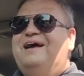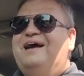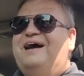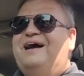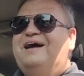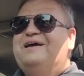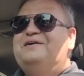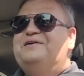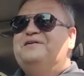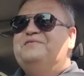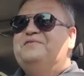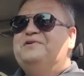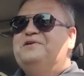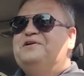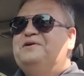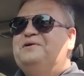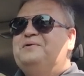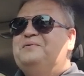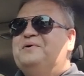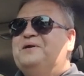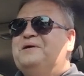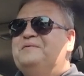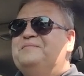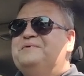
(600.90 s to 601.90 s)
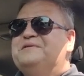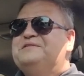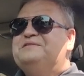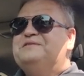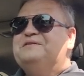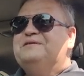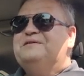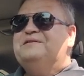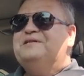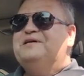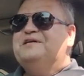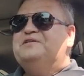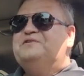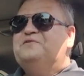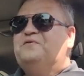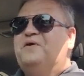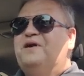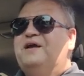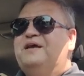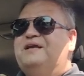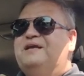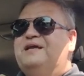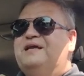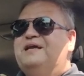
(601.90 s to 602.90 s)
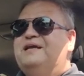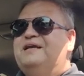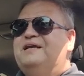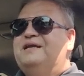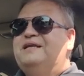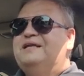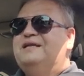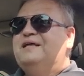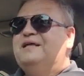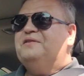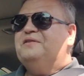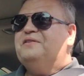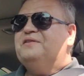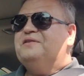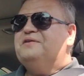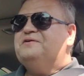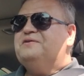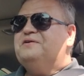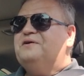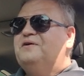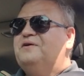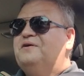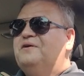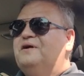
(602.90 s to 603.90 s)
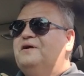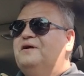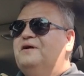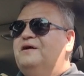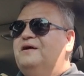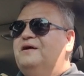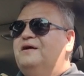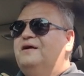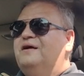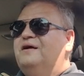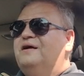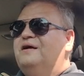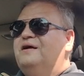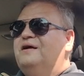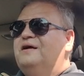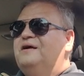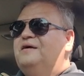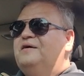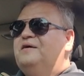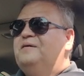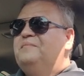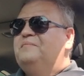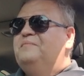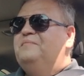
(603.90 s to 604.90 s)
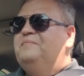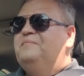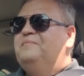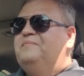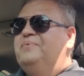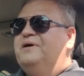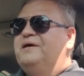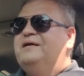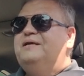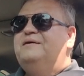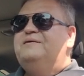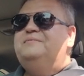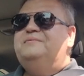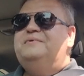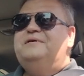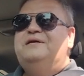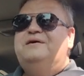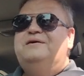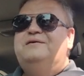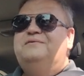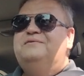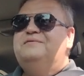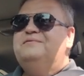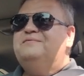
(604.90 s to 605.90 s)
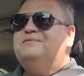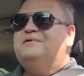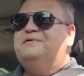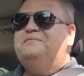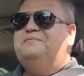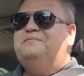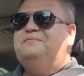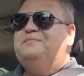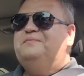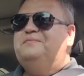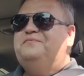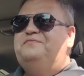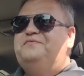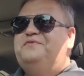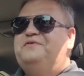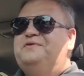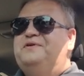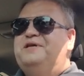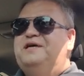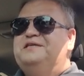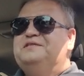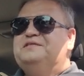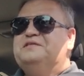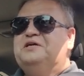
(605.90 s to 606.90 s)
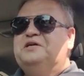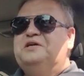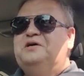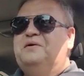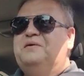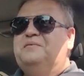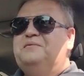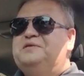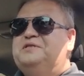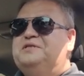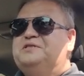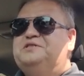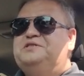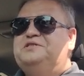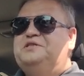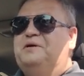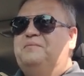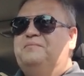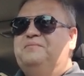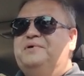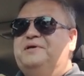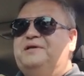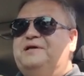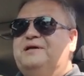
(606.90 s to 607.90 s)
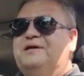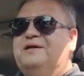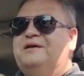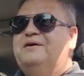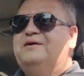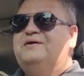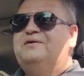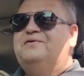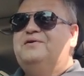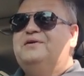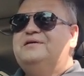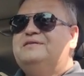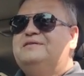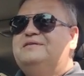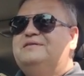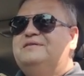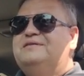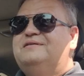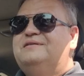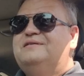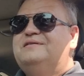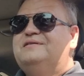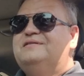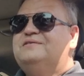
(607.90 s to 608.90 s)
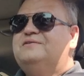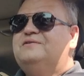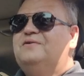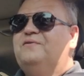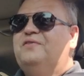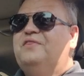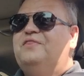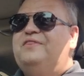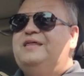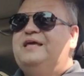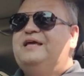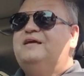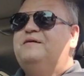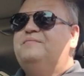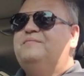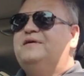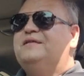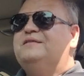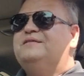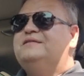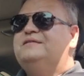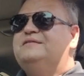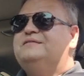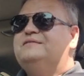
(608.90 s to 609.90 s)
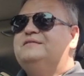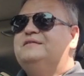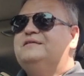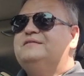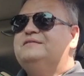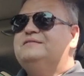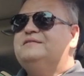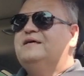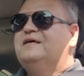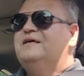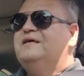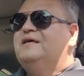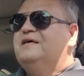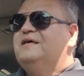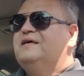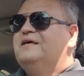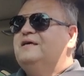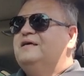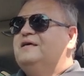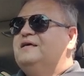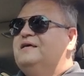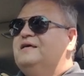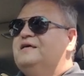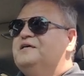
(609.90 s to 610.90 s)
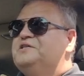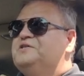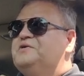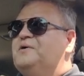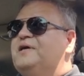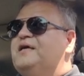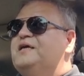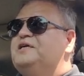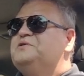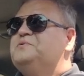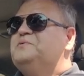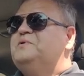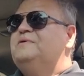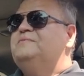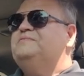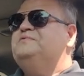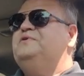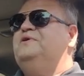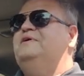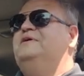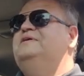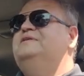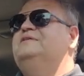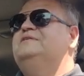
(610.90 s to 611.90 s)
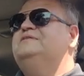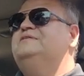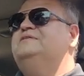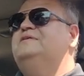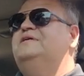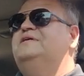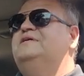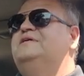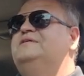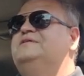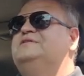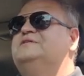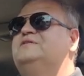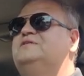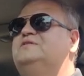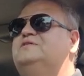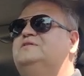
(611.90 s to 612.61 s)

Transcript: don't even know what I must look like trying to get in and this car. But it, you know, a few days ago, I would just jump in and go. You just don't think about these things. So I guess what I'm trying to say is